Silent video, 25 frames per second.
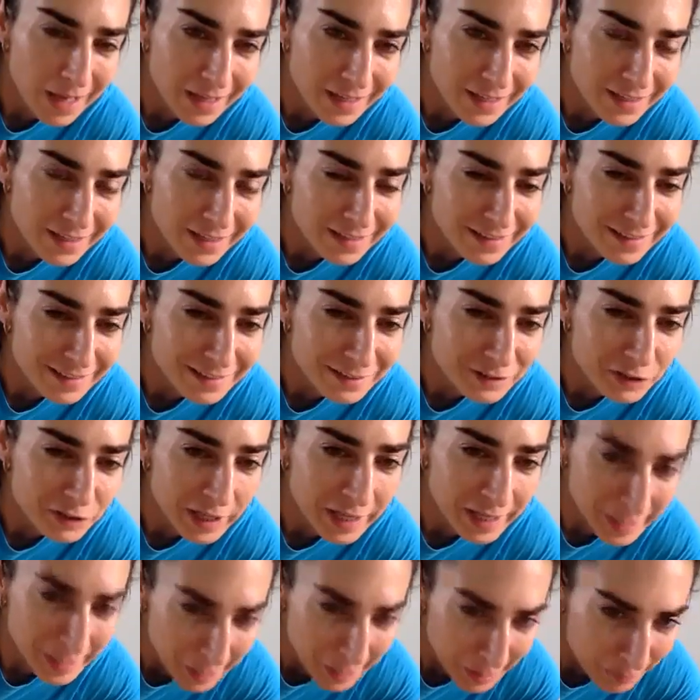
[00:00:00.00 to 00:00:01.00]
my
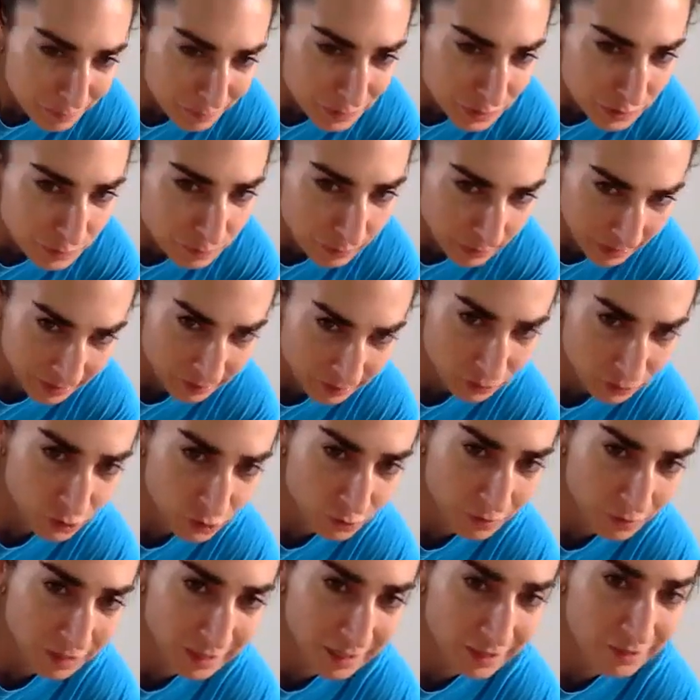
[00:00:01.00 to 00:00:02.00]
hips
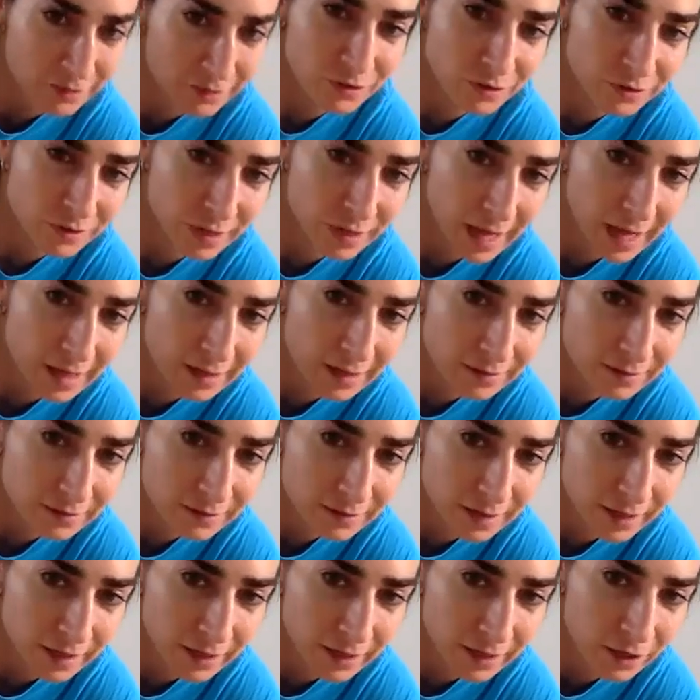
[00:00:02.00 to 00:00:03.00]
pinch when I do
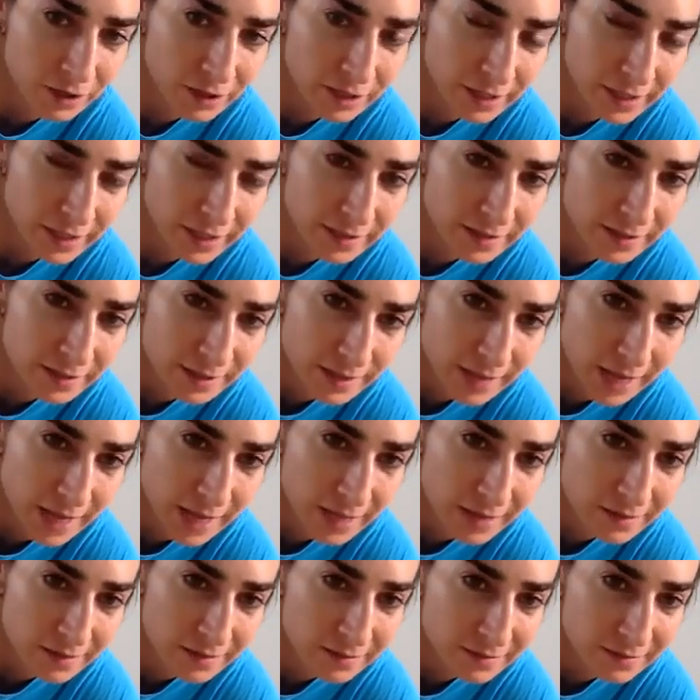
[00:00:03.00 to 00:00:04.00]
that, like on the
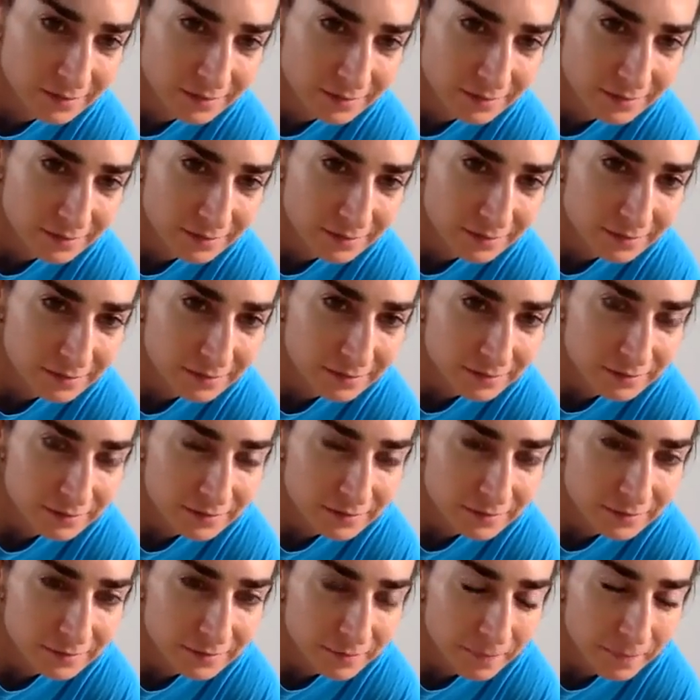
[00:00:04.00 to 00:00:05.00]
inside.
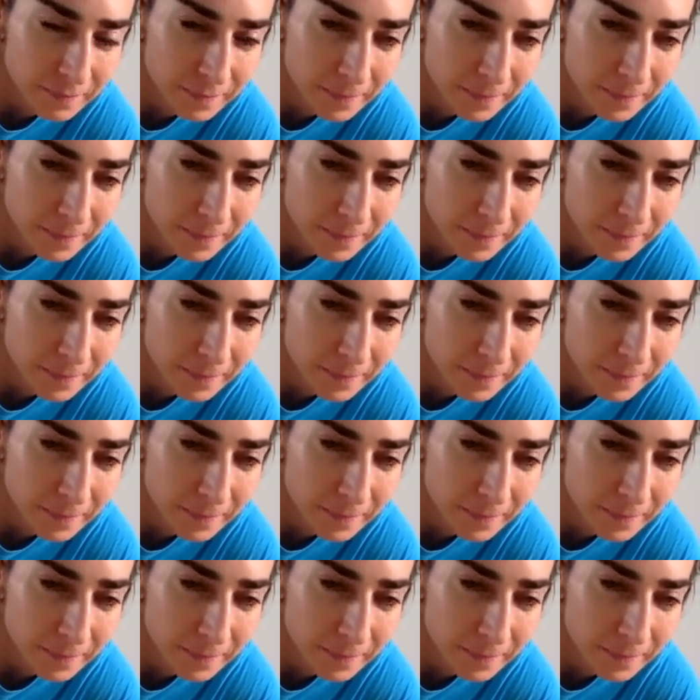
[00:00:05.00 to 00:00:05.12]
Mm-hmm.